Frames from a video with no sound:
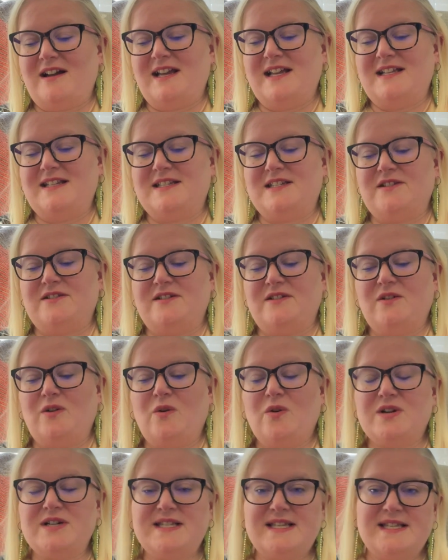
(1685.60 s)
into
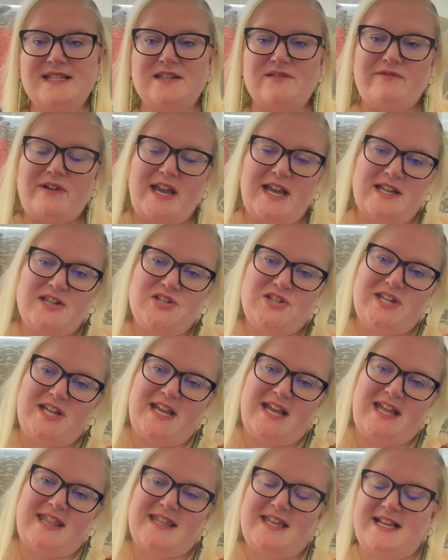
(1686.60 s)
horses and
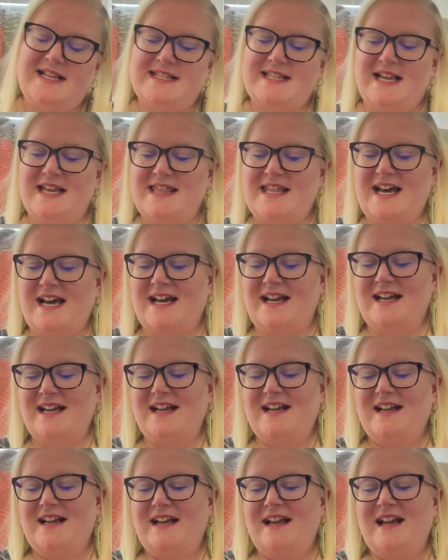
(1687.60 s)
ranching and things like that.
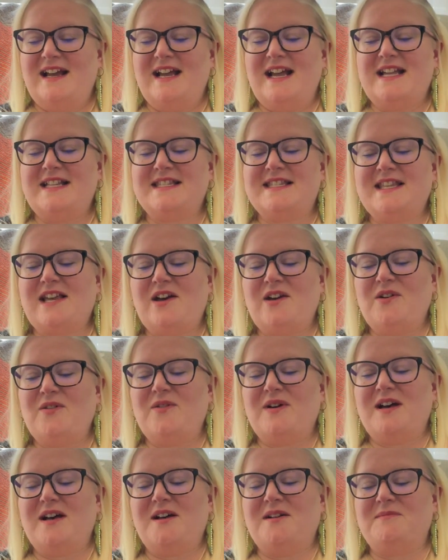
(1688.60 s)
And so
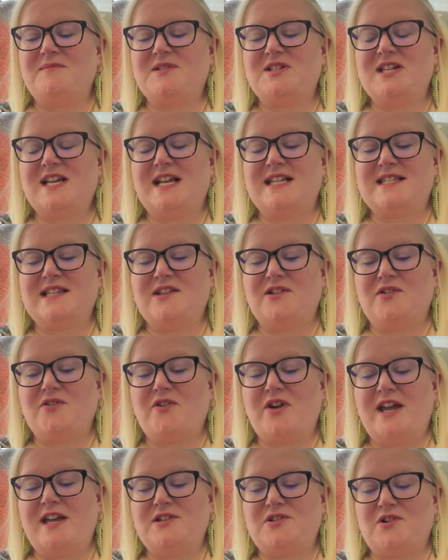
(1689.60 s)
she has a little
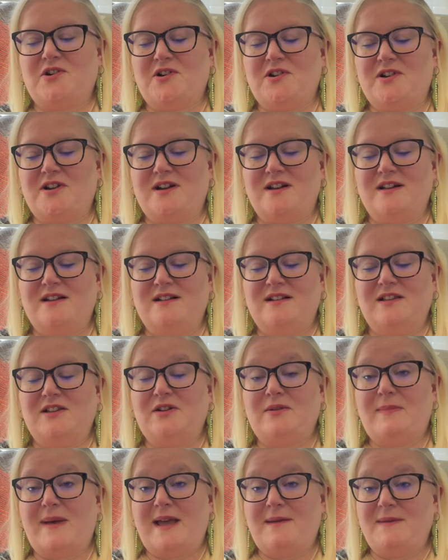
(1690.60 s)

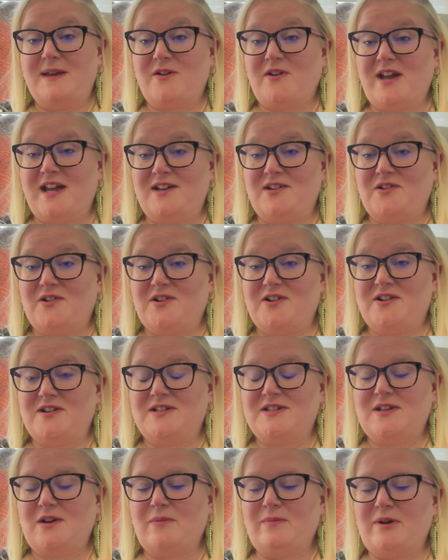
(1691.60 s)
baby granddaughter,
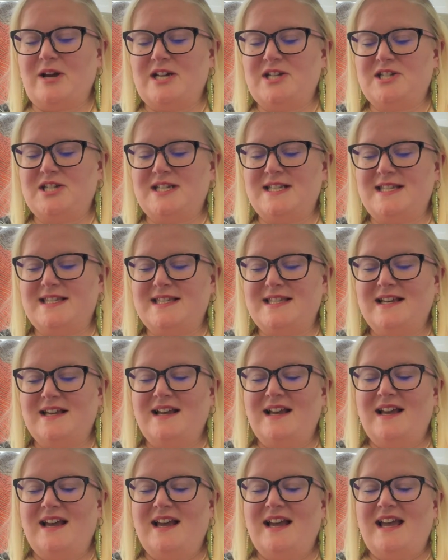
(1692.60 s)
so precious.
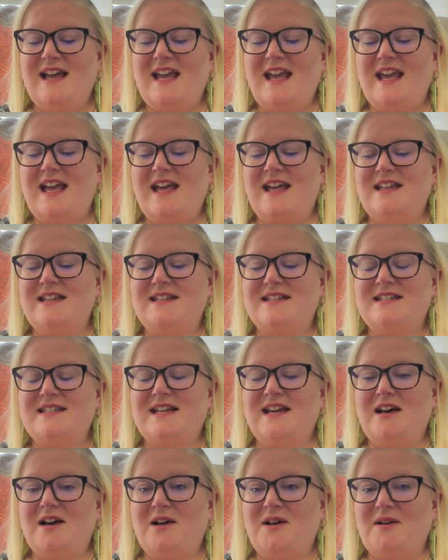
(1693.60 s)
And
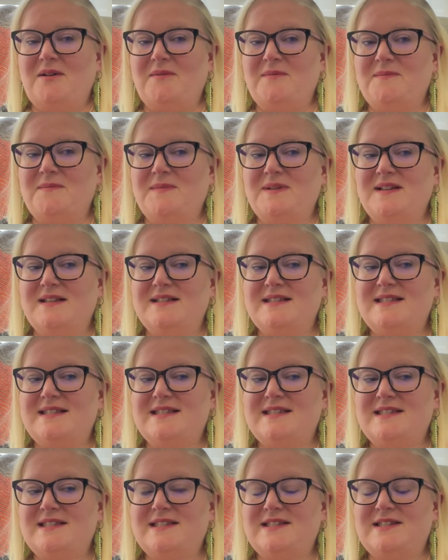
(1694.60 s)

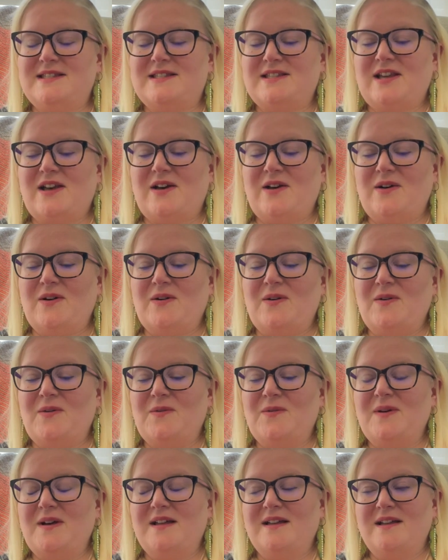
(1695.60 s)
so